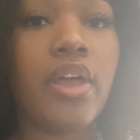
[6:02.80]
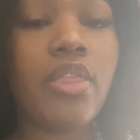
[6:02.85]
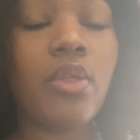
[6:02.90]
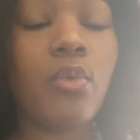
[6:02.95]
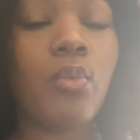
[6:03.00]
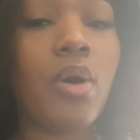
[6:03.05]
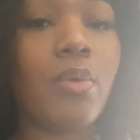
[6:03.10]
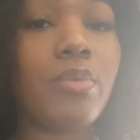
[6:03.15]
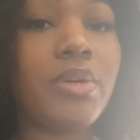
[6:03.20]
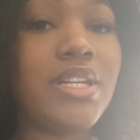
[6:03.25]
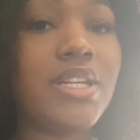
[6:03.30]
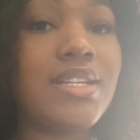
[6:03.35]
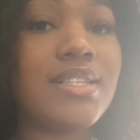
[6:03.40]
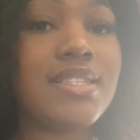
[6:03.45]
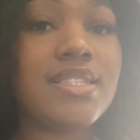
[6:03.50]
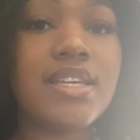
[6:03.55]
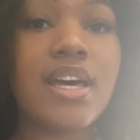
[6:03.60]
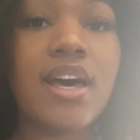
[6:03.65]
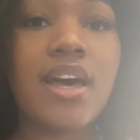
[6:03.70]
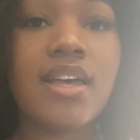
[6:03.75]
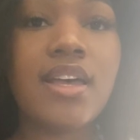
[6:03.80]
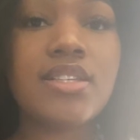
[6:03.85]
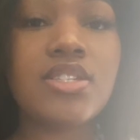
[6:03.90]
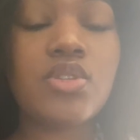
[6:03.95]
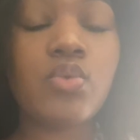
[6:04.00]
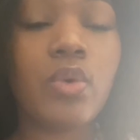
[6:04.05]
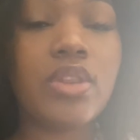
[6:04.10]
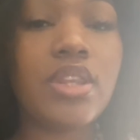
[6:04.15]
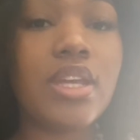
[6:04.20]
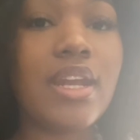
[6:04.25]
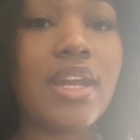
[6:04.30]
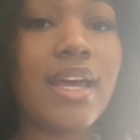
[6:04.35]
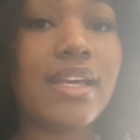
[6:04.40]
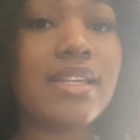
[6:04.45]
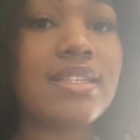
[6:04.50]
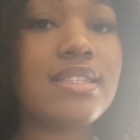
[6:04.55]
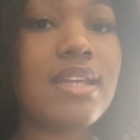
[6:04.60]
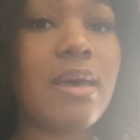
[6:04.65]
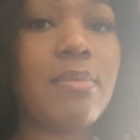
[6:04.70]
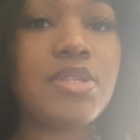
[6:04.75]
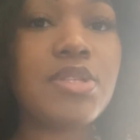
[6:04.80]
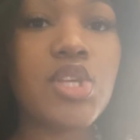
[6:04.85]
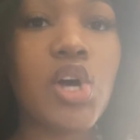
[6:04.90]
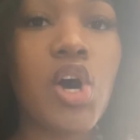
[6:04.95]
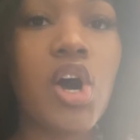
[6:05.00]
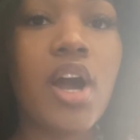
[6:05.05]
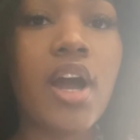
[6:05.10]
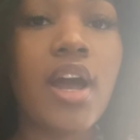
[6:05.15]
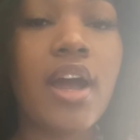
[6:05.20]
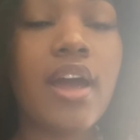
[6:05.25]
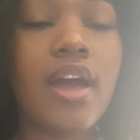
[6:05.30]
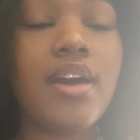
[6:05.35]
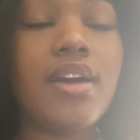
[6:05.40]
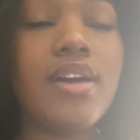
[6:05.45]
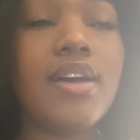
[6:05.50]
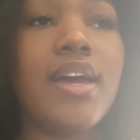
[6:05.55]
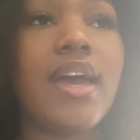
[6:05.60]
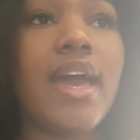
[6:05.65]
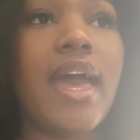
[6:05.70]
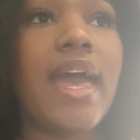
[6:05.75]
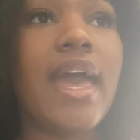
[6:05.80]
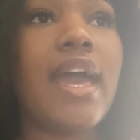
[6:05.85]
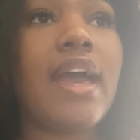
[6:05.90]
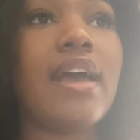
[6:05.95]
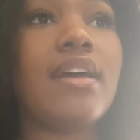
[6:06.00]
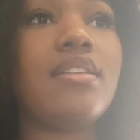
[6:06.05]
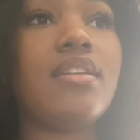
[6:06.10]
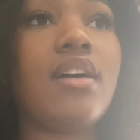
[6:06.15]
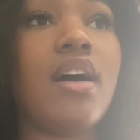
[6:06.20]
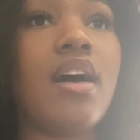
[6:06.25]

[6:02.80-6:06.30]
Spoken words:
what we discussed, what the next steps are, and